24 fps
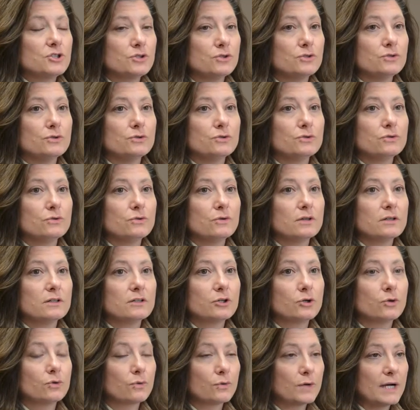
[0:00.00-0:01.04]
to
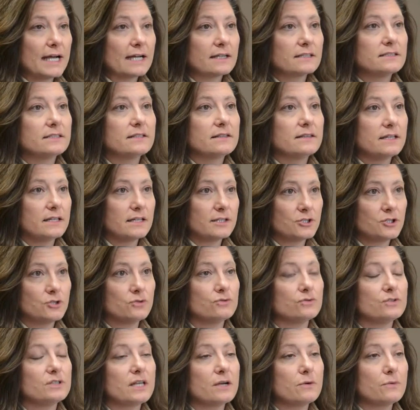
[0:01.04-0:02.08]
correct the
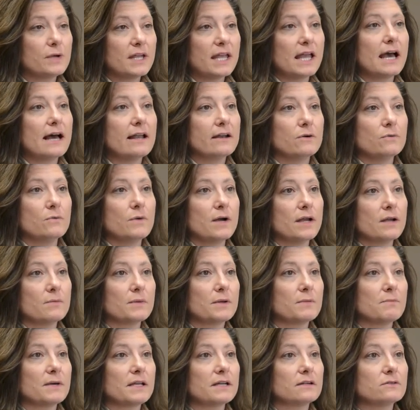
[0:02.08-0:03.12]
issues that we had at
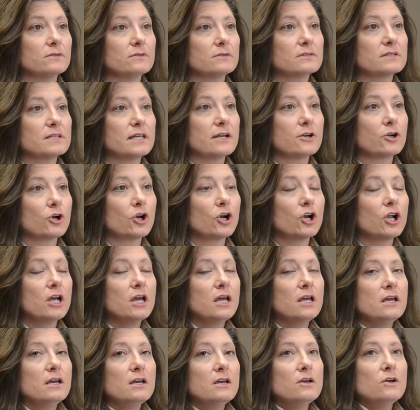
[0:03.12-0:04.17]
Wyoming Medical Center.
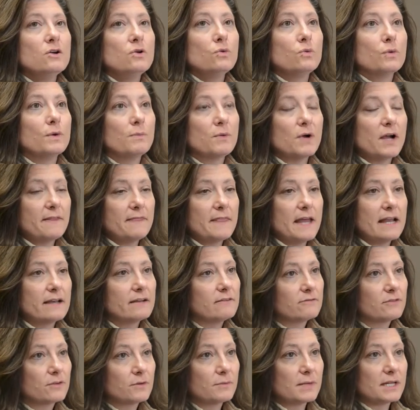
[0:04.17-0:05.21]
We brought that
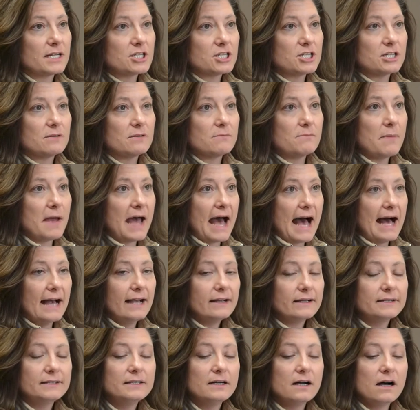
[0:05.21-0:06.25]
information back,
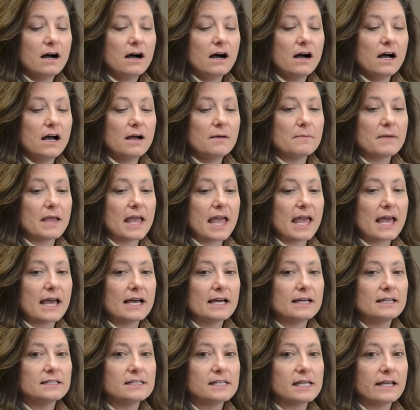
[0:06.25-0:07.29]

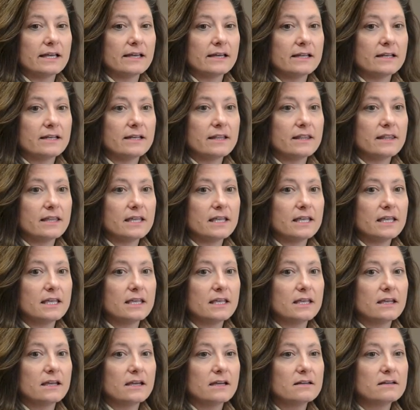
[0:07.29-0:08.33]
and in
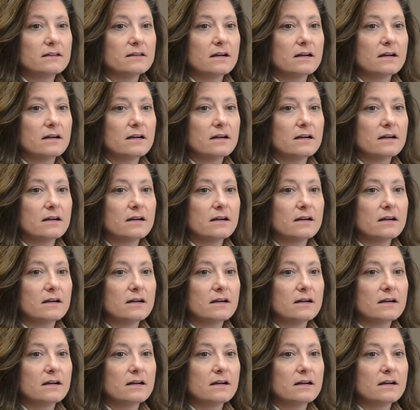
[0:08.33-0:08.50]
the